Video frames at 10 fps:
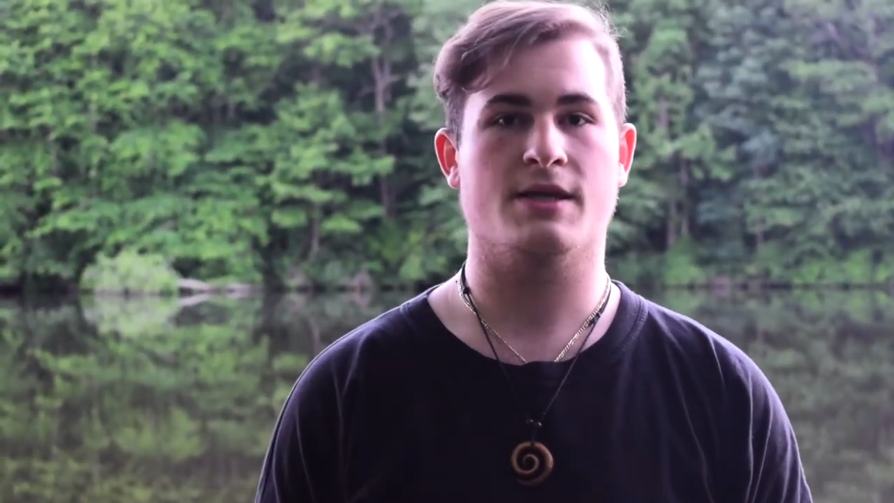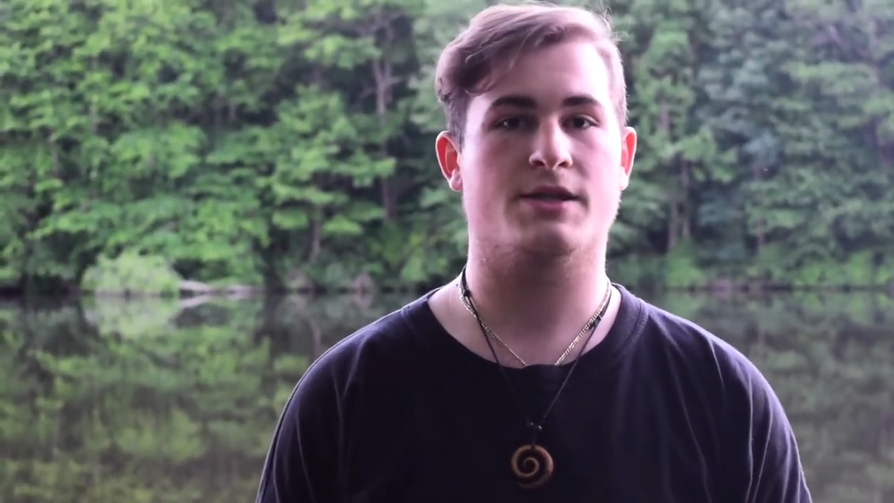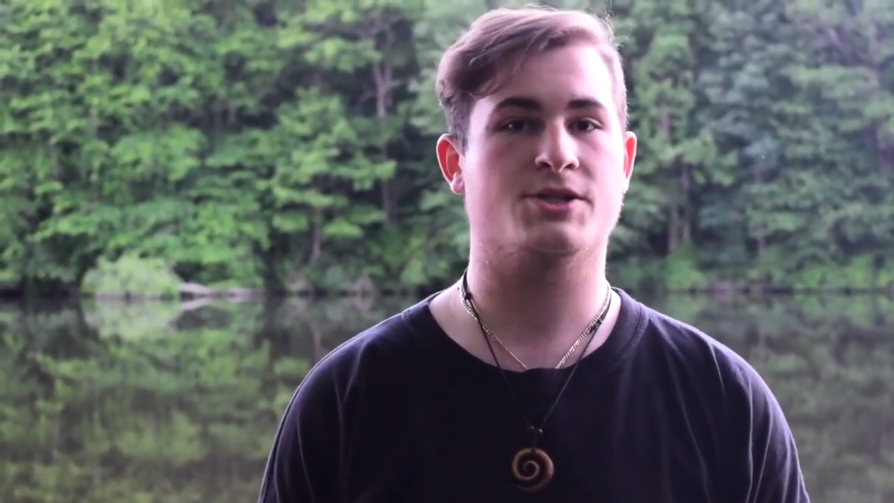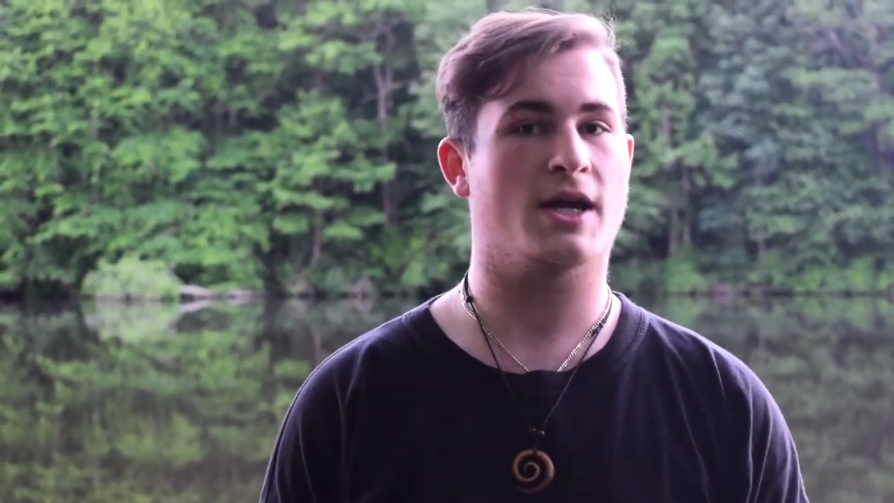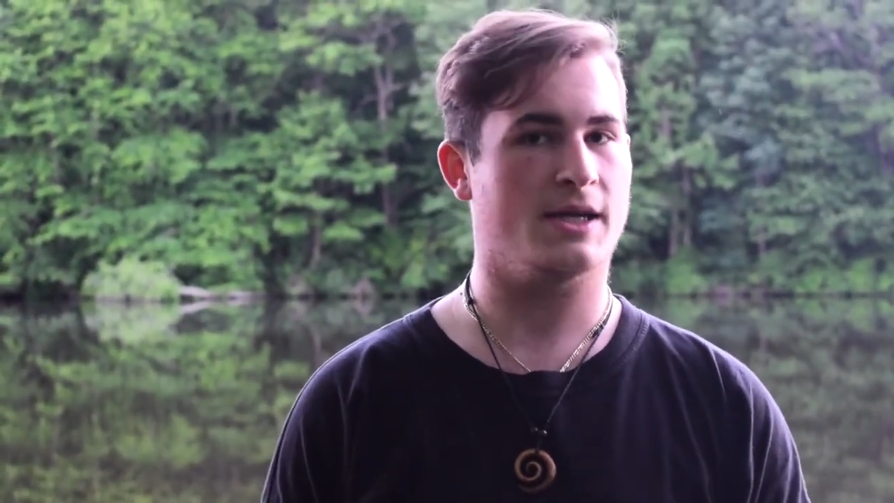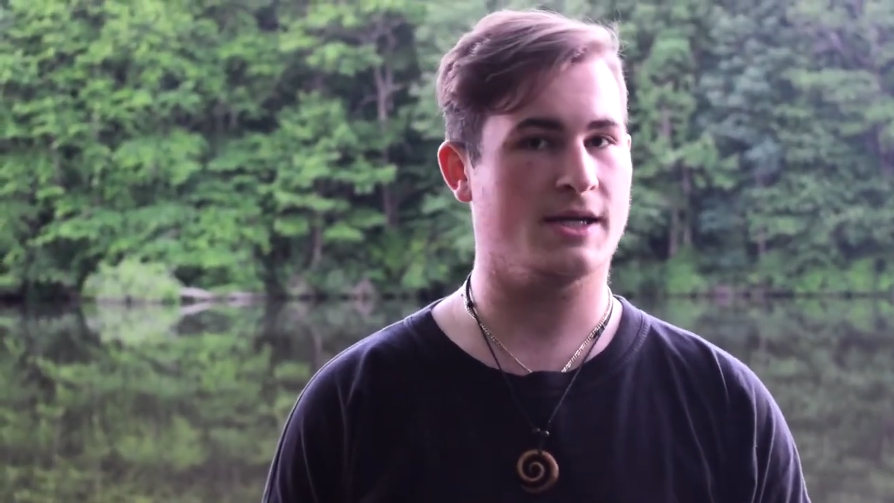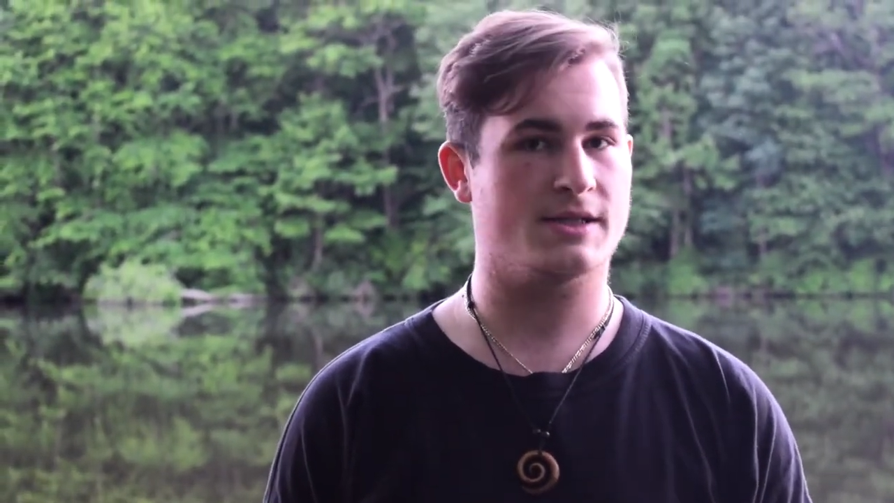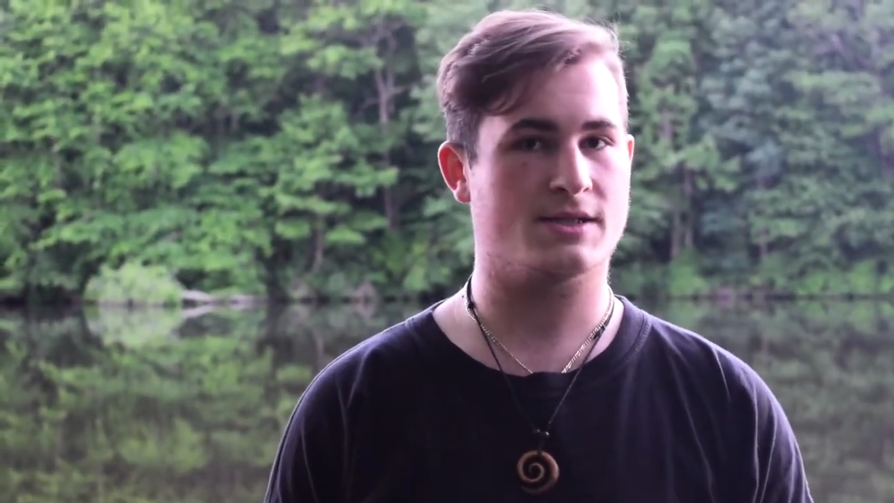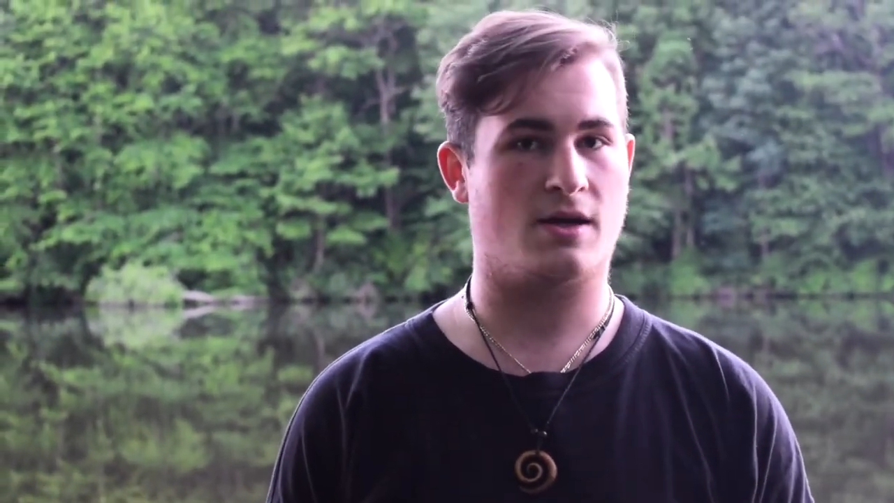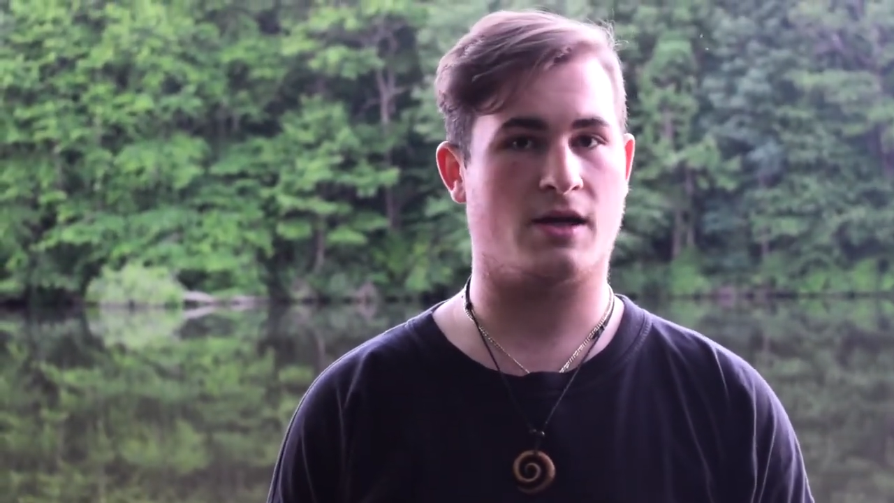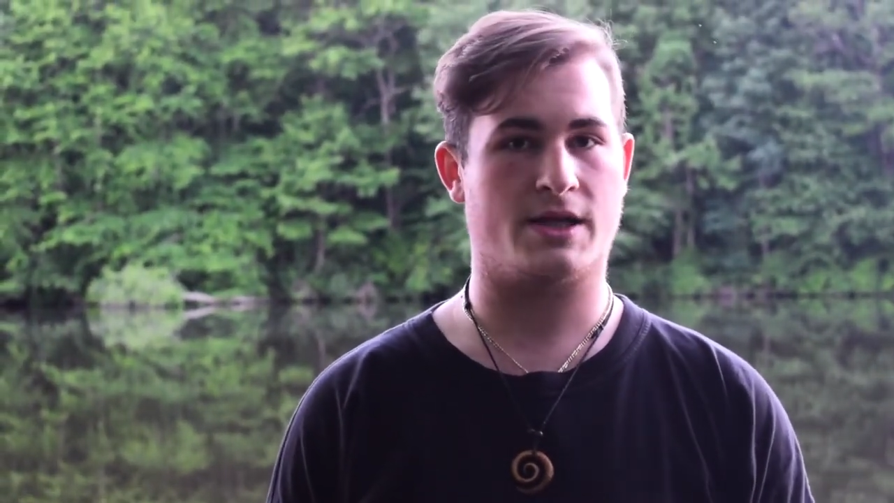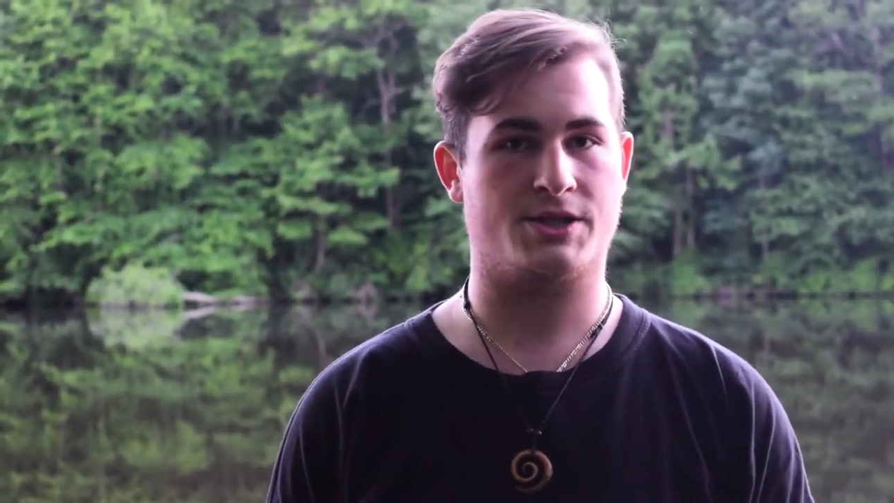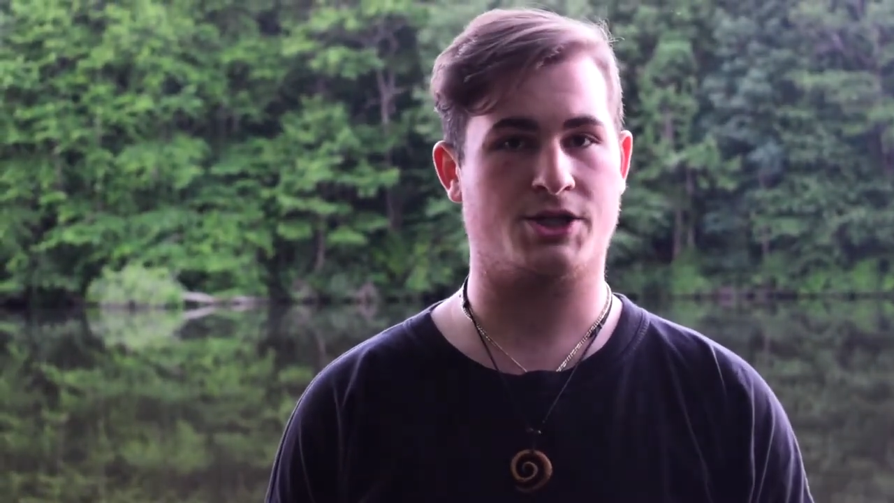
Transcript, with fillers: the Chinese call it